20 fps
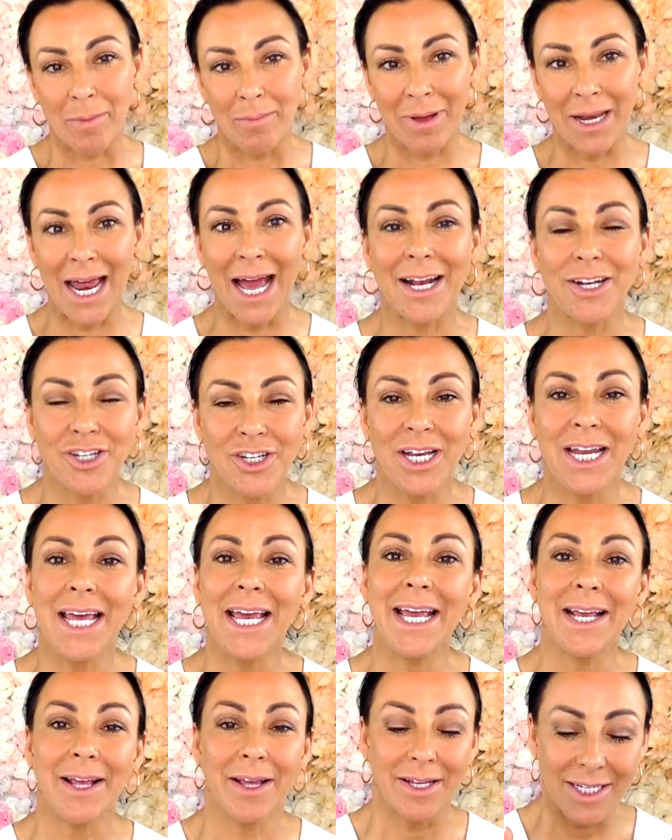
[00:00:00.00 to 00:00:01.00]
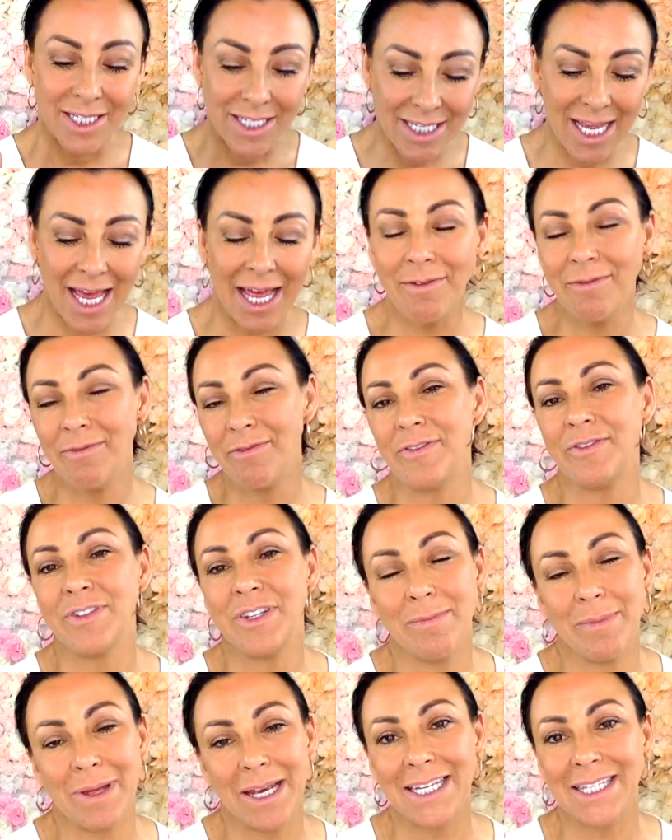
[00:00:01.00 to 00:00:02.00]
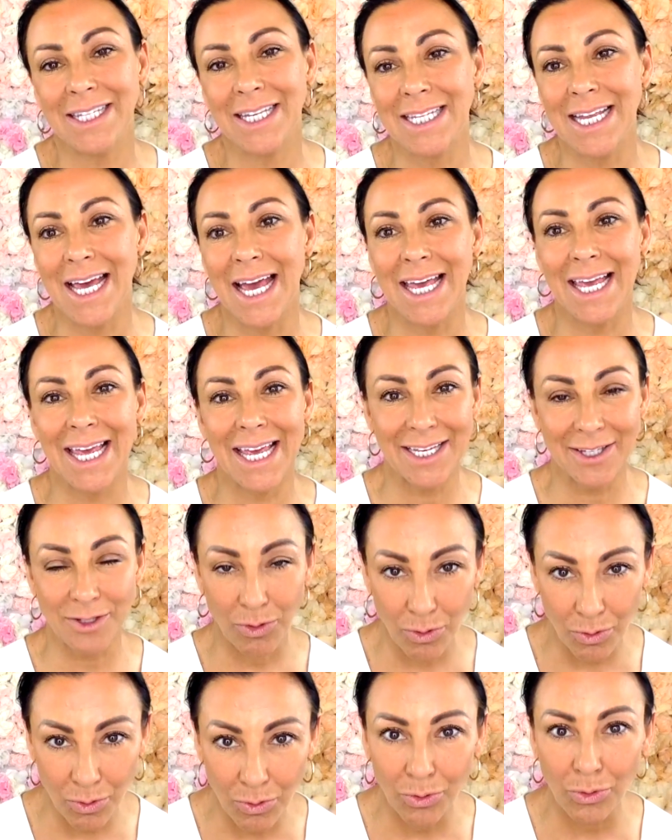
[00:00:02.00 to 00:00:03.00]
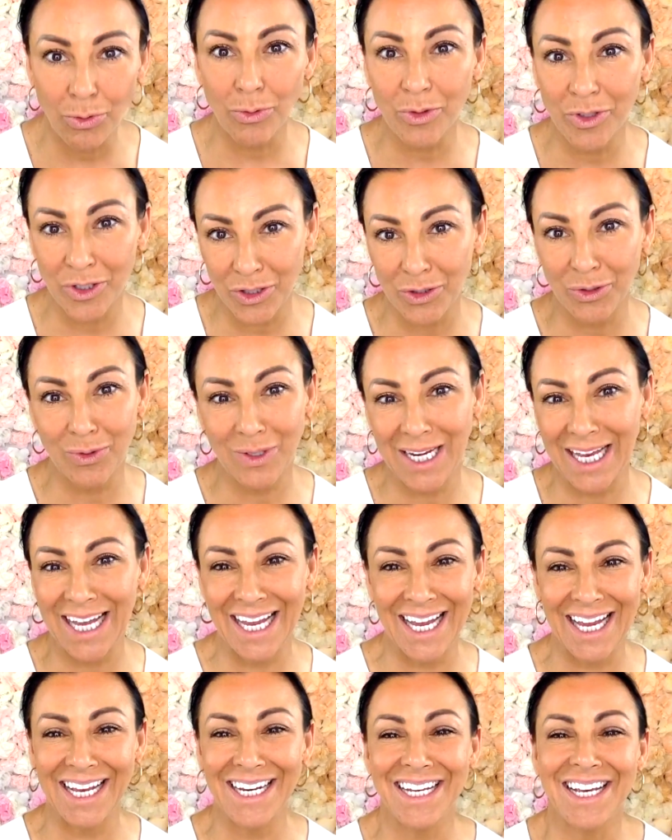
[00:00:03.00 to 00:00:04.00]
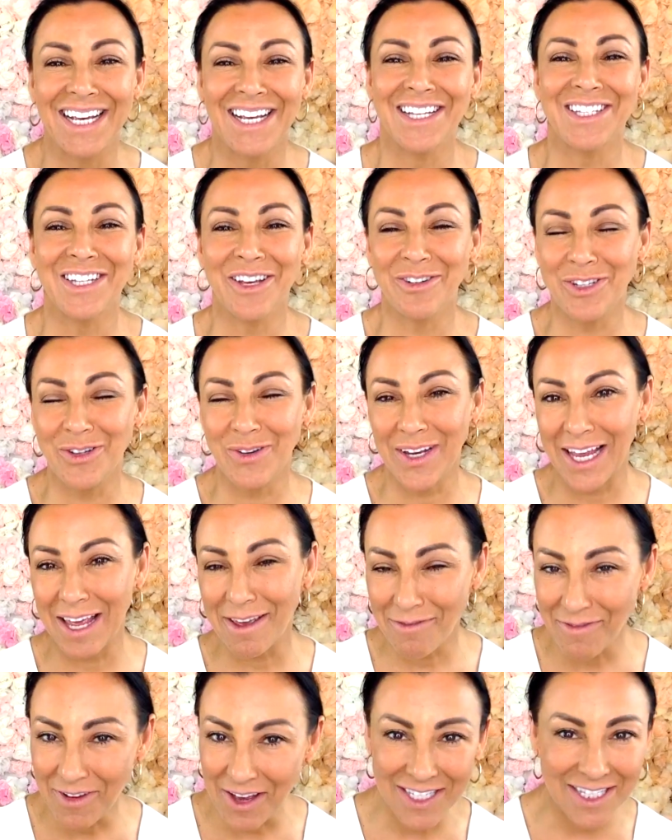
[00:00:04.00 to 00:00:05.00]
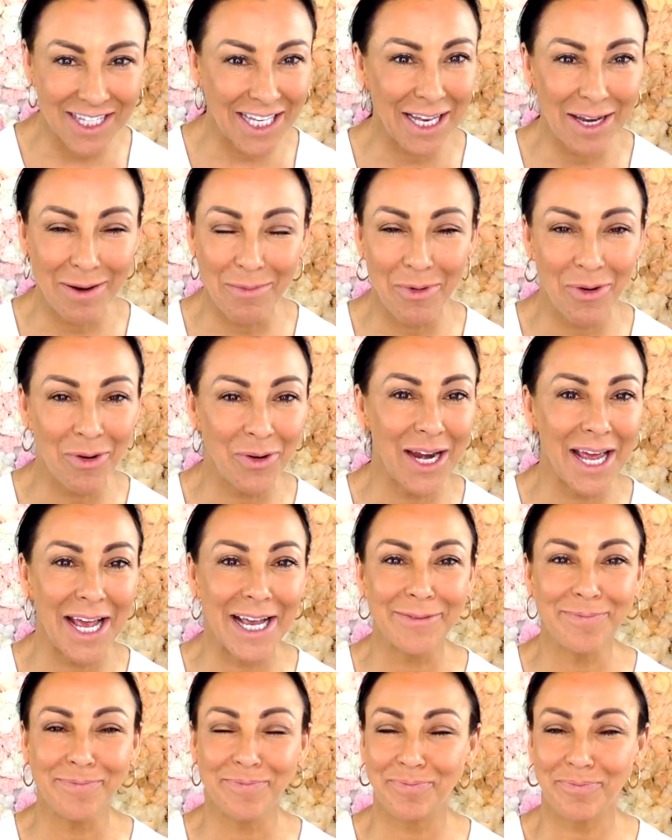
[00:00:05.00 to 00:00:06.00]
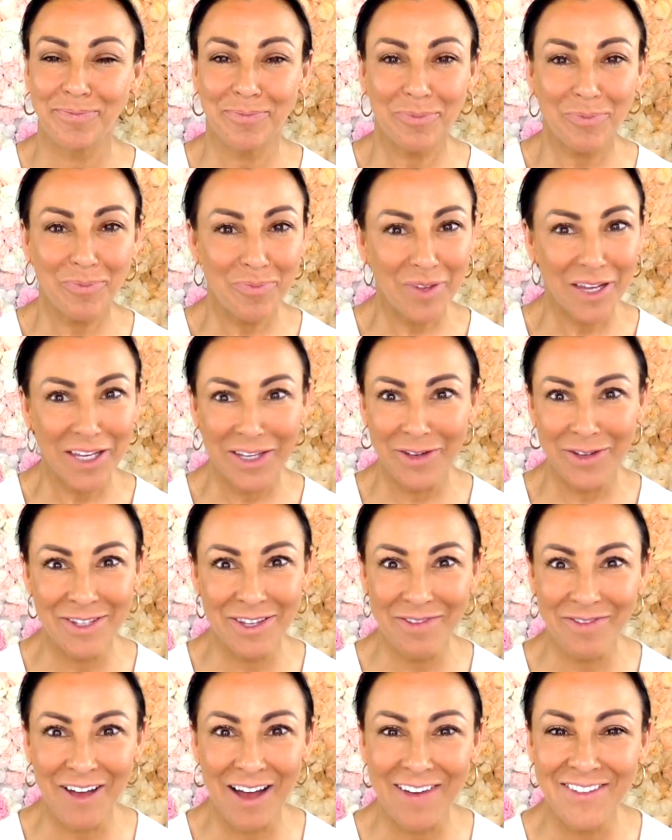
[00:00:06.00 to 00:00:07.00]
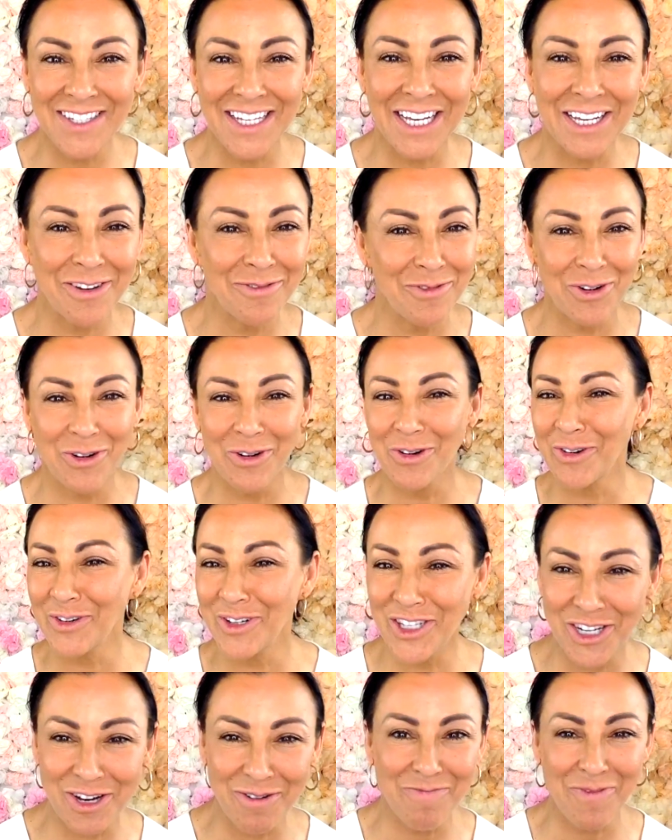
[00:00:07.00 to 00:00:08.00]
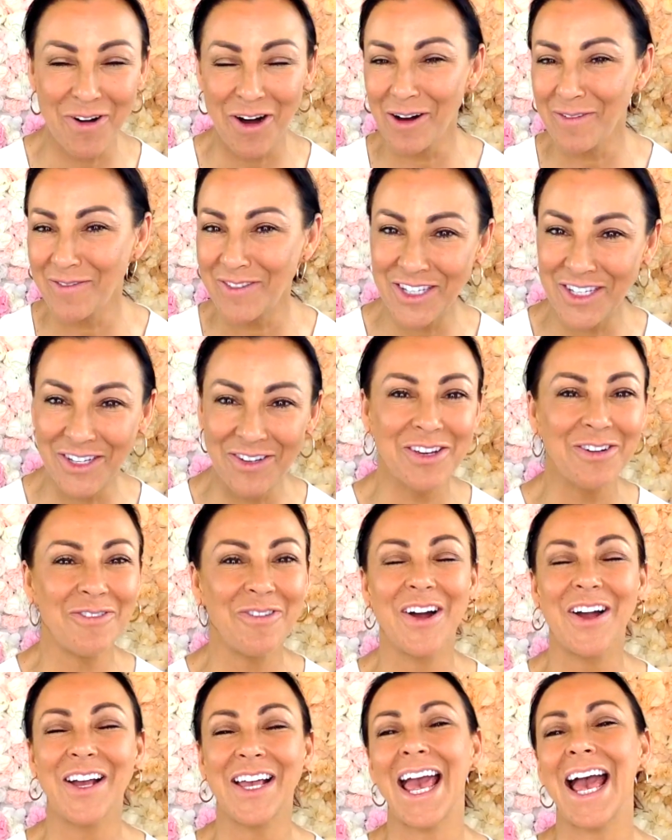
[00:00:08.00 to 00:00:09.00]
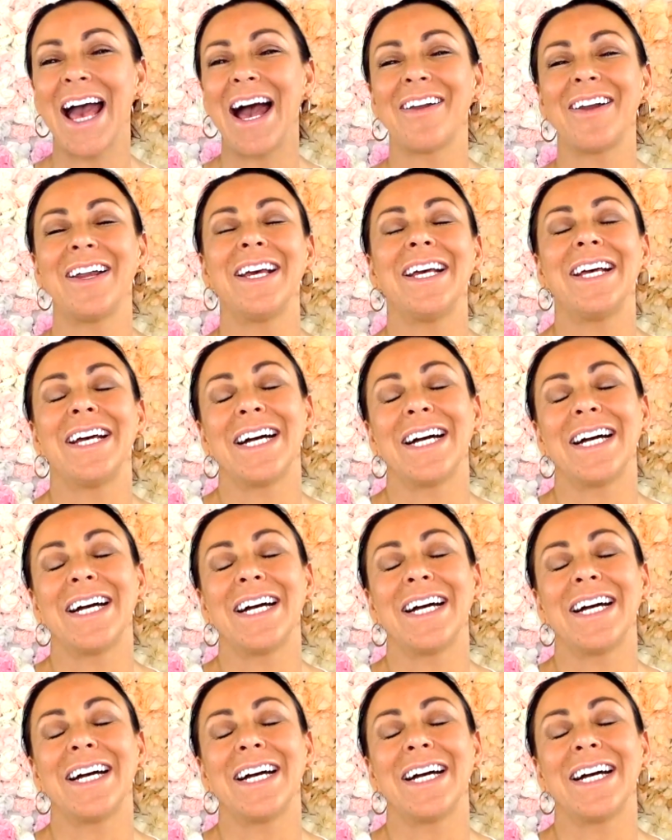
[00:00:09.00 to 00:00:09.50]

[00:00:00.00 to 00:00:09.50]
but actually 10 15 minutes a day is all you need so doing it first thing in the morning use the five second rule, jump up, do your workout.